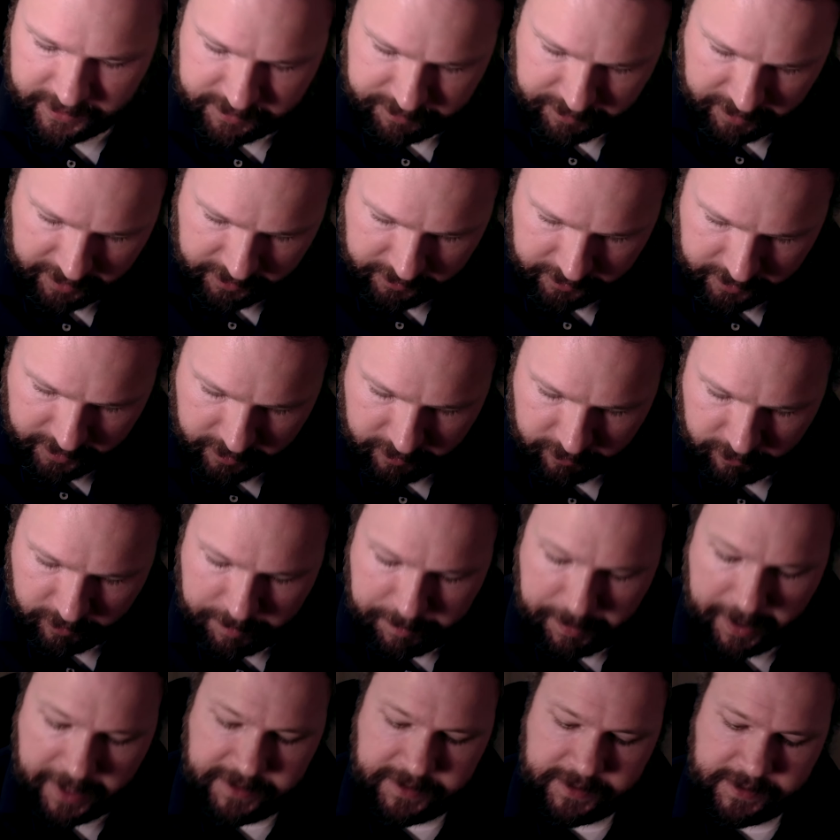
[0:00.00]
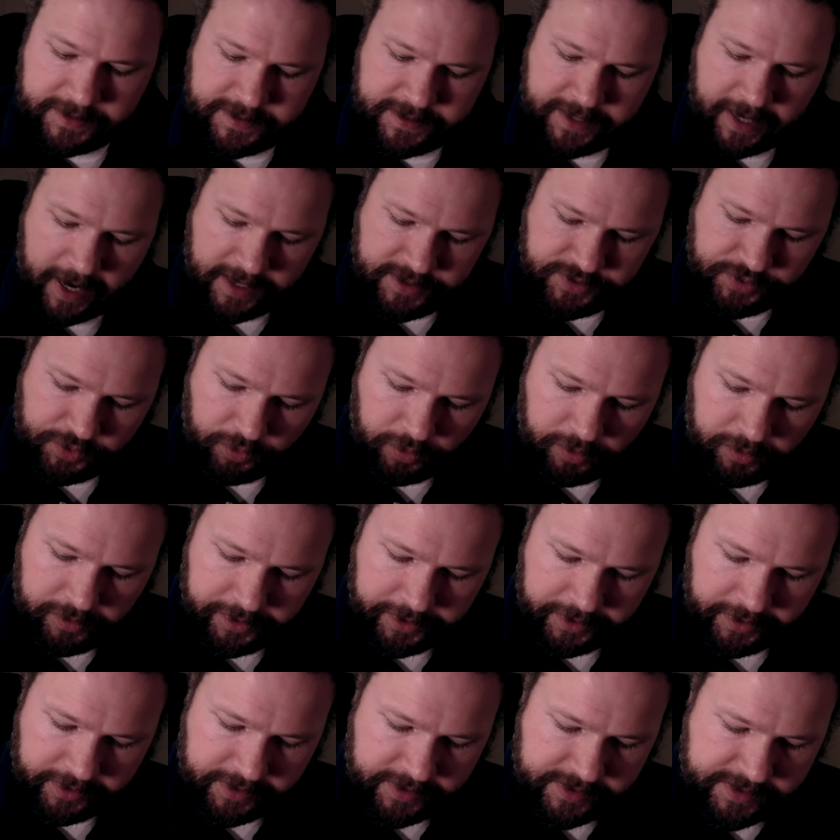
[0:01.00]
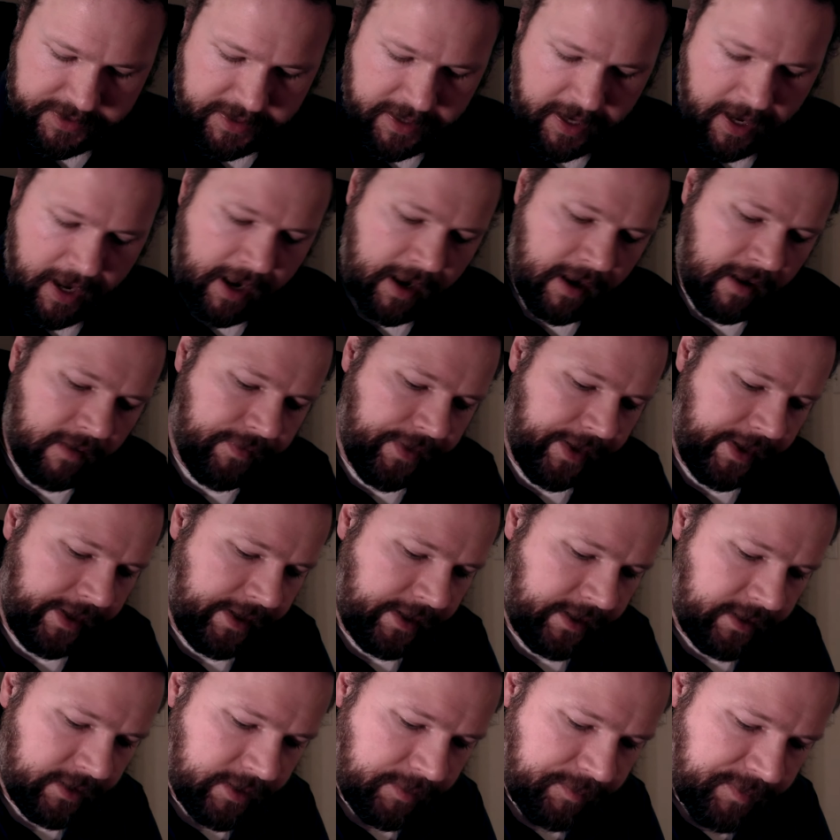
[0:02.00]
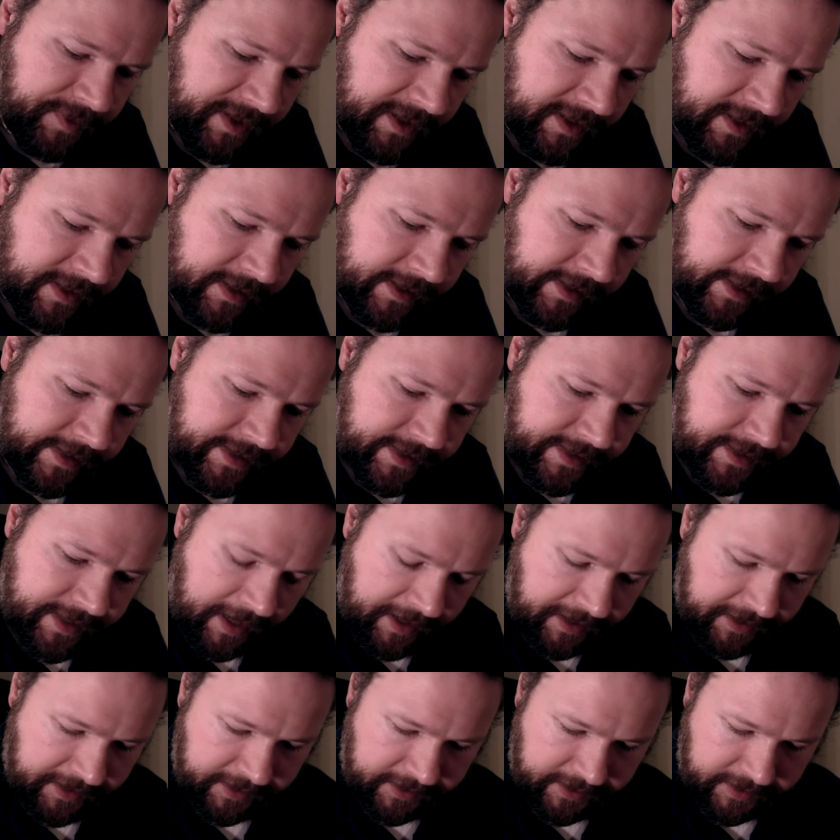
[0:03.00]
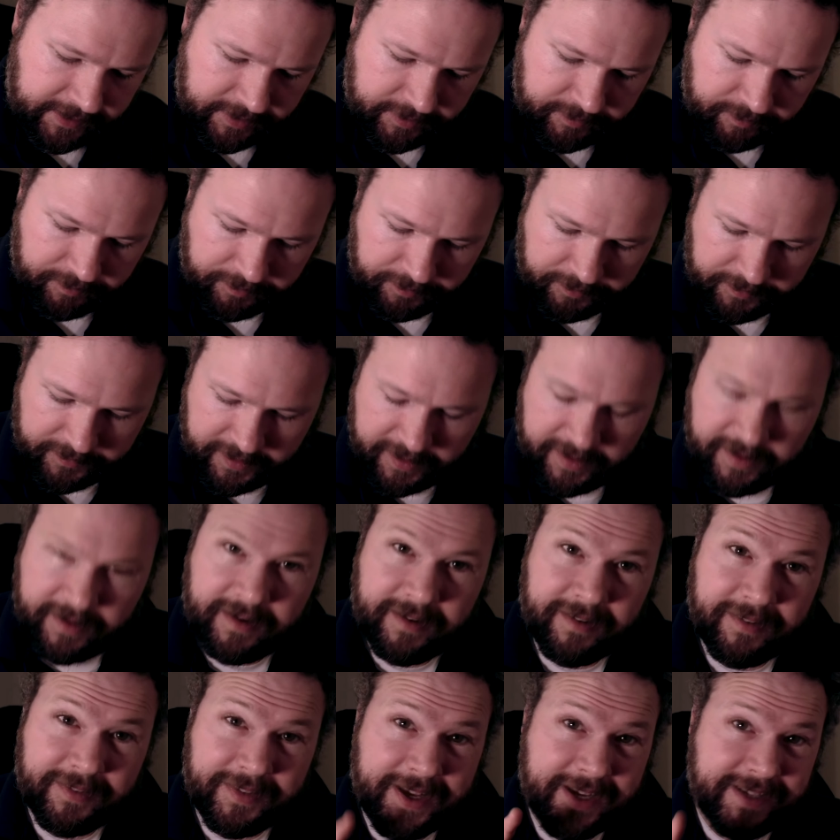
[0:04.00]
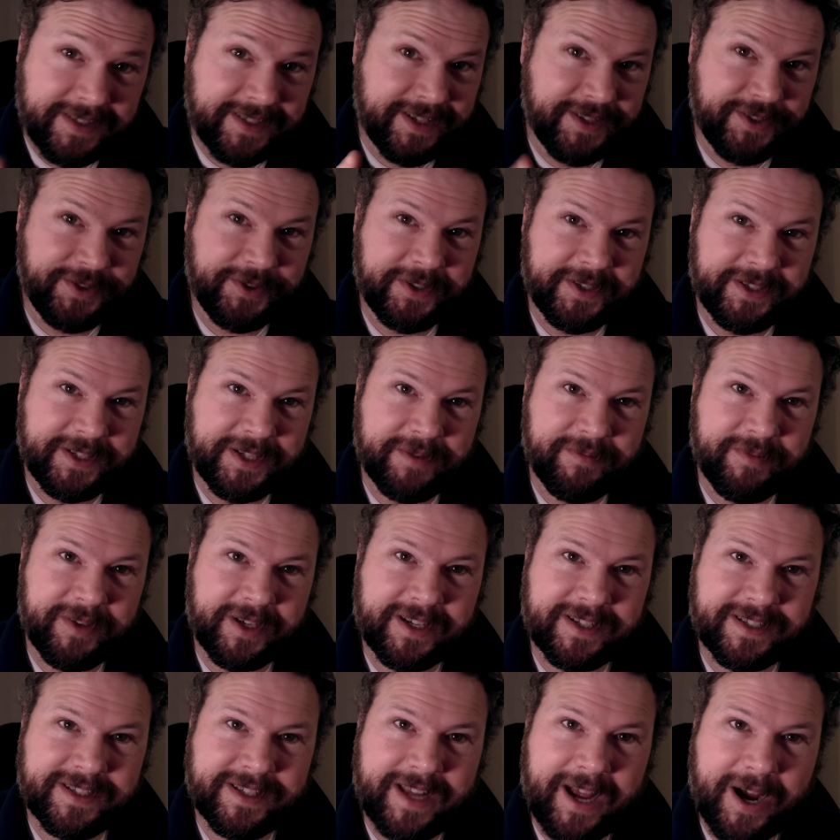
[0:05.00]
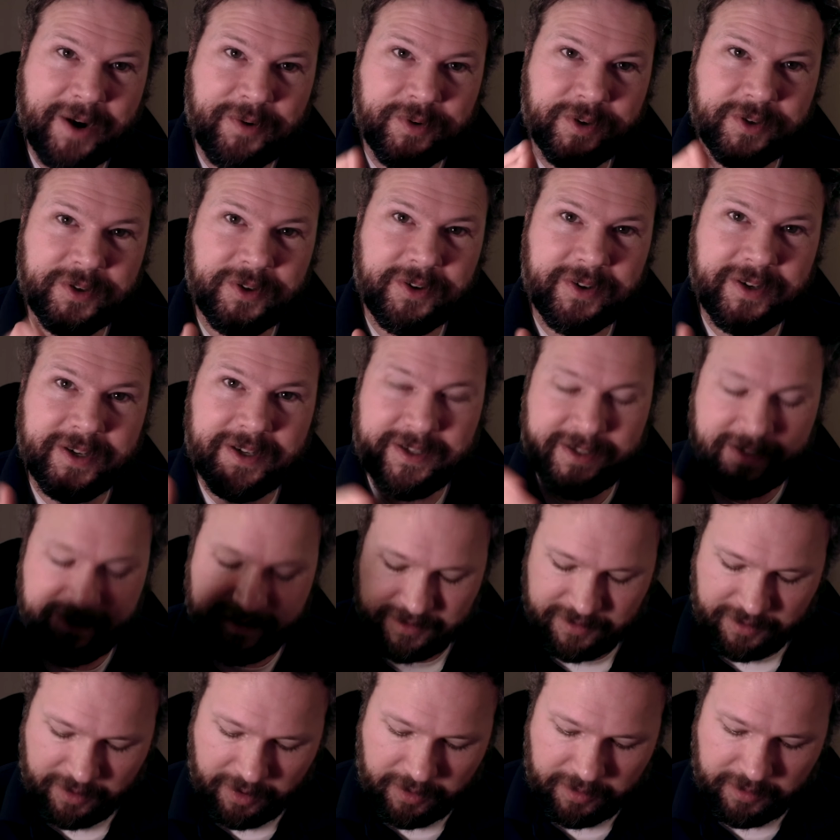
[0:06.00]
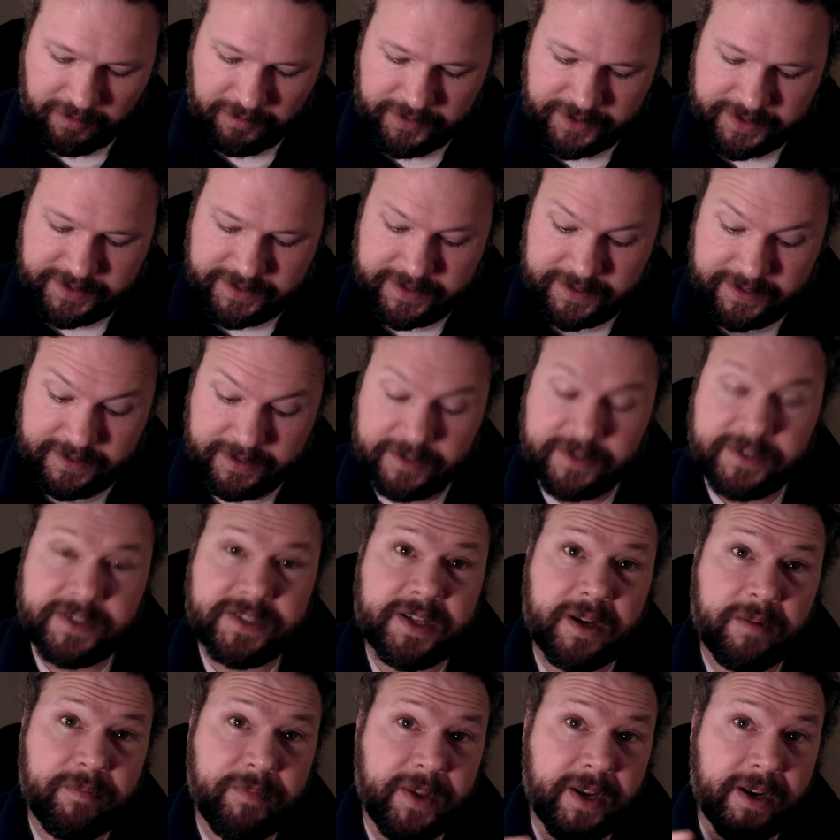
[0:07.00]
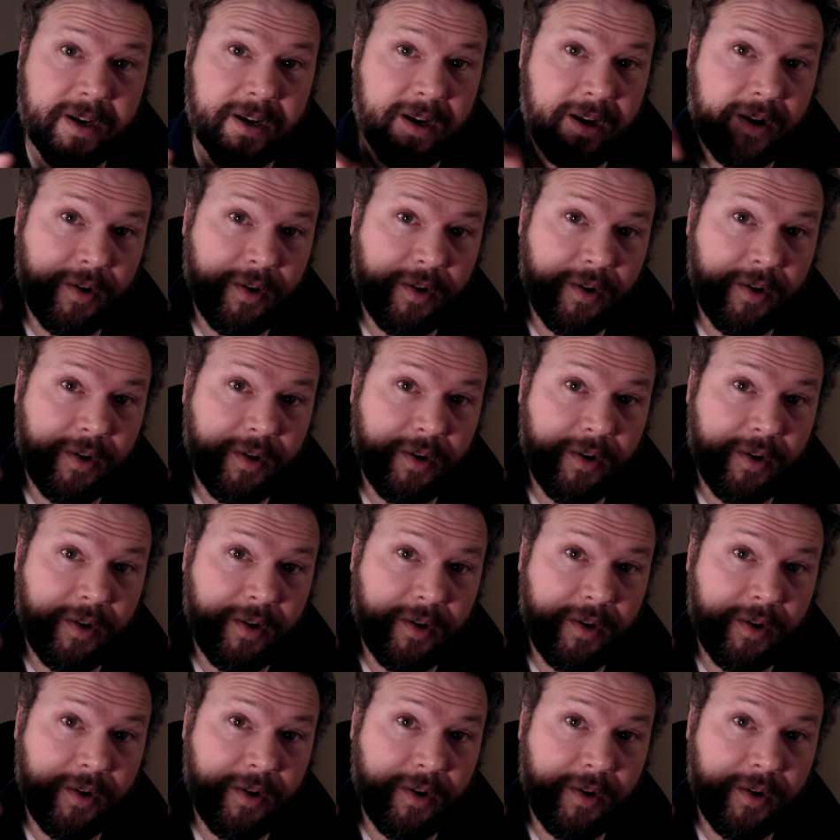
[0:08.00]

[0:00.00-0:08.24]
by the way. Repentance has a holiness that eclipses the aesthetic. Now that's interesting because now we're going, oh, this is, there's something,